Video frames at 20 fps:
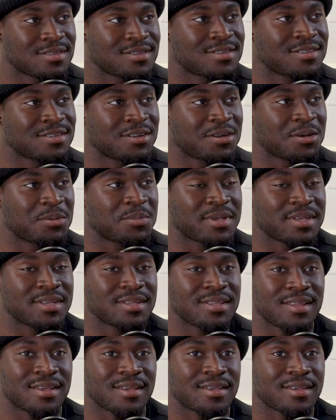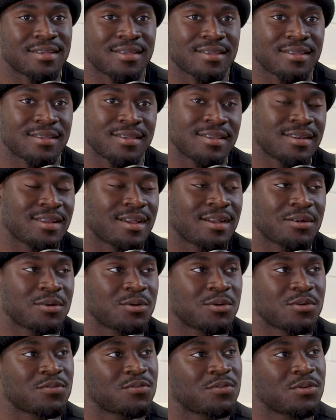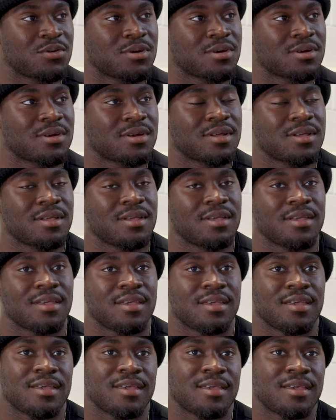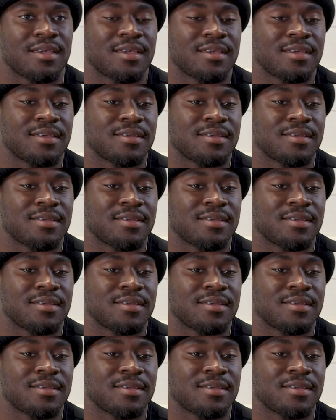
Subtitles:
You know what I mean? Like, he's not going for it.